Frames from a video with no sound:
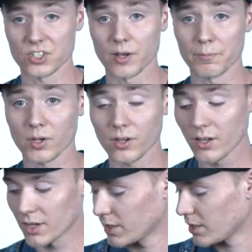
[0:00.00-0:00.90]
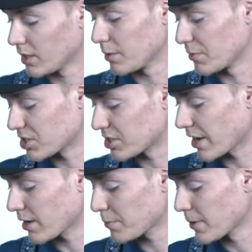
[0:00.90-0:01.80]
simple, um, the
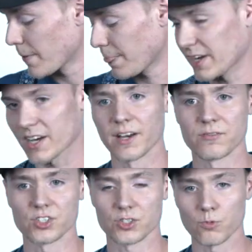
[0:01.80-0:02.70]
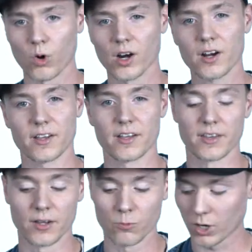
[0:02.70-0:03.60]
setup. They kind of just work,
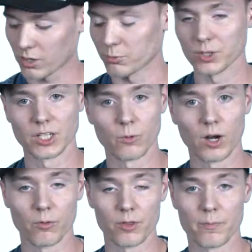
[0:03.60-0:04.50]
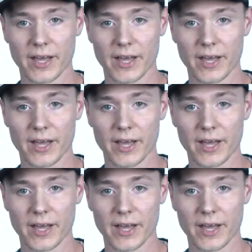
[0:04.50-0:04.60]
and they work really well with